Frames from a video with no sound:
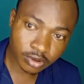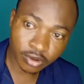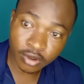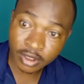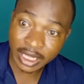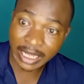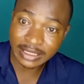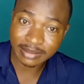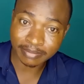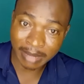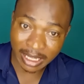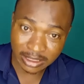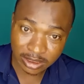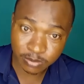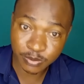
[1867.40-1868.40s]
Look at
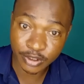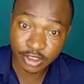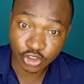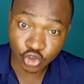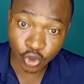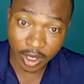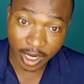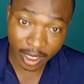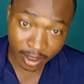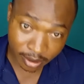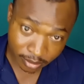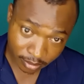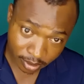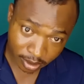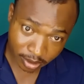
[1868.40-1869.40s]
my spiritual
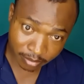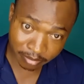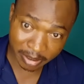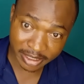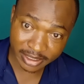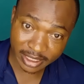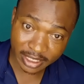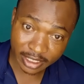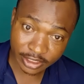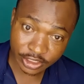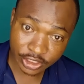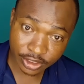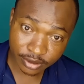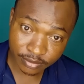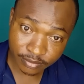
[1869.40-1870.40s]

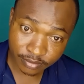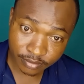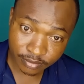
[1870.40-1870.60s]
message.